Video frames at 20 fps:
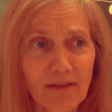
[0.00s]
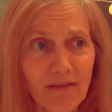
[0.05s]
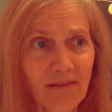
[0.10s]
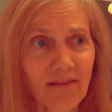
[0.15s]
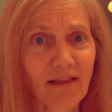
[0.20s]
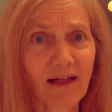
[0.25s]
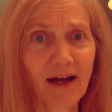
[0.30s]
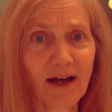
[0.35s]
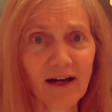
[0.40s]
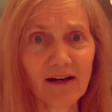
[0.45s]

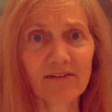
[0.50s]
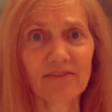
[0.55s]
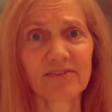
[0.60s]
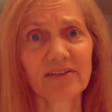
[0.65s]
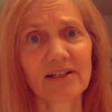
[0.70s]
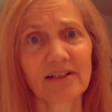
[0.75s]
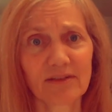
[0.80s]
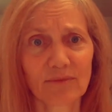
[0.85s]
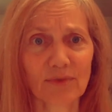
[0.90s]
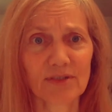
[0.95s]
love
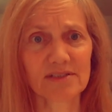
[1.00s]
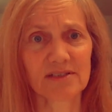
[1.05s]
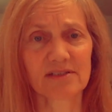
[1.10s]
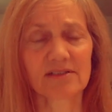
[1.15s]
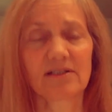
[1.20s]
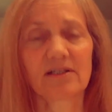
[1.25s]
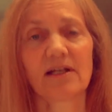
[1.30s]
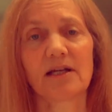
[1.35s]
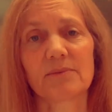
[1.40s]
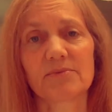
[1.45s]
that it wasn't
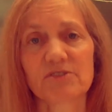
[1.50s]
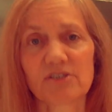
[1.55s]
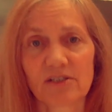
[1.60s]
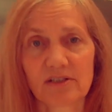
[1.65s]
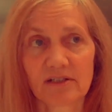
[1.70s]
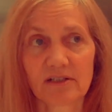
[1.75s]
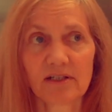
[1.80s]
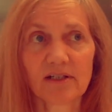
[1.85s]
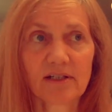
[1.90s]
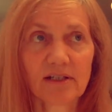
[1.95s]
an
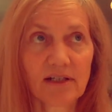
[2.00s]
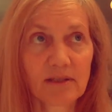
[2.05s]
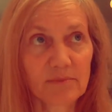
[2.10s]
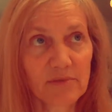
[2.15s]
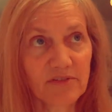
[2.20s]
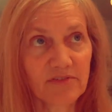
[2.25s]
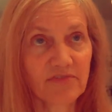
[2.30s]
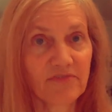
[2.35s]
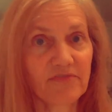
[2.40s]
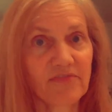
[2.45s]
option. It'd
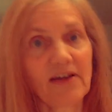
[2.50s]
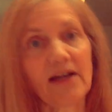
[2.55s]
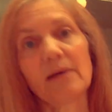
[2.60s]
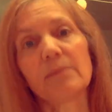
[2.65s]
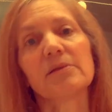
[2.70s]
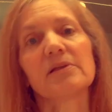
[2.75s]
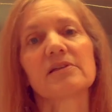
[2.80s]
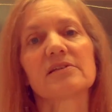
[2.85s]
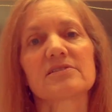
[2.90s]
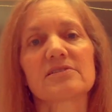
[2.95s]
be
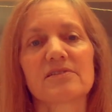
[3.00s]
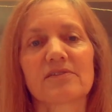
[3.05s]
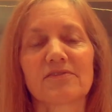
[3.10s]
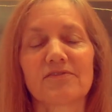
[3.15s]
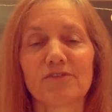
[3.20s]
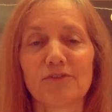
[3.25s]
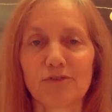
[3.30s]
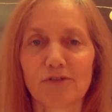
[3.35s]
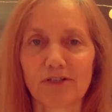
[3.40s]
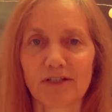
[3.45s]
fabulous if
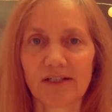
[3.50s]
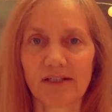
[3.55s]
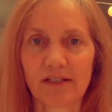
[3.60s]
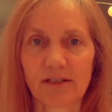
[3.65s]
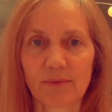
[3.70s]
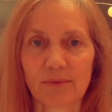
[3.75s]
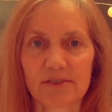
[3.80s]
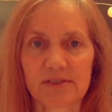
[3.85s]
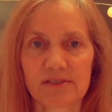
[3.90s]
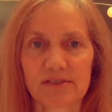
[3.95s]
food and
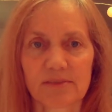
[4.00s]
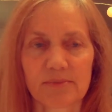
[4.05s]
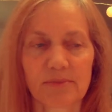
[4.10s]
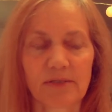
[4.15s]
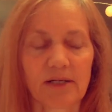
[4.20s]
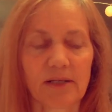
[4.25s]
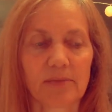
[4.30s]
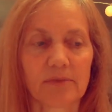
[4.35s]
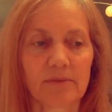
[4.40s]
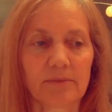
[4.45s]
eating wasn't a
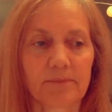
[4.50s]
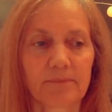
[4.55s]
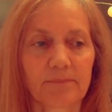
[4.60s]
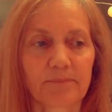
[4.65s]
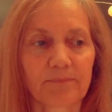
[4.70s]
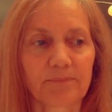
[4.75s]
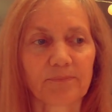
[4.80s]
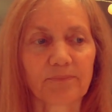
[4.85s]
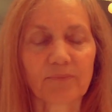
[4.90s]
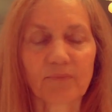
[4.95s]
problem.
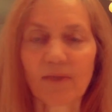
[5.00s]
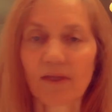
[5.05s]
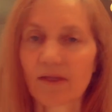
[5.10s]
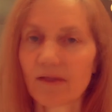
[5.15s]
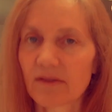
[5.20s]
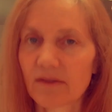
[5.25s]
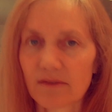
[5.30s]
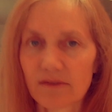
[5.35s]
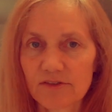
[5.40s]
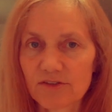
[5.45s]

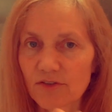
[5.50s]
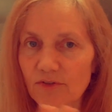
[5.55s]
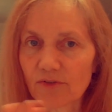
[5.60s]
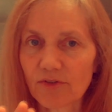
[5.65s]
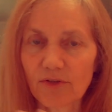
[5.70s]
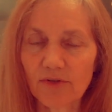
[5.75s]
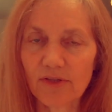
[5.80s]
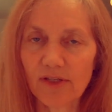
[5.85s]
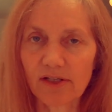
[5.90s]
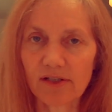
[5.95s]
Don't
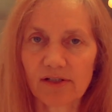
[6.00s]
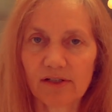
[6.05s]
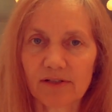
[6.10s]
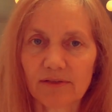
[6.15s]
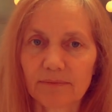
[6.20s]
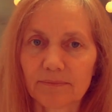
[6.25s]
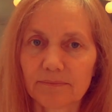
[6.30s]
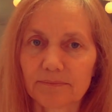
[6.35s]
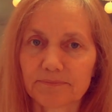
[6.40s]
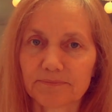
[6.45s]
go there.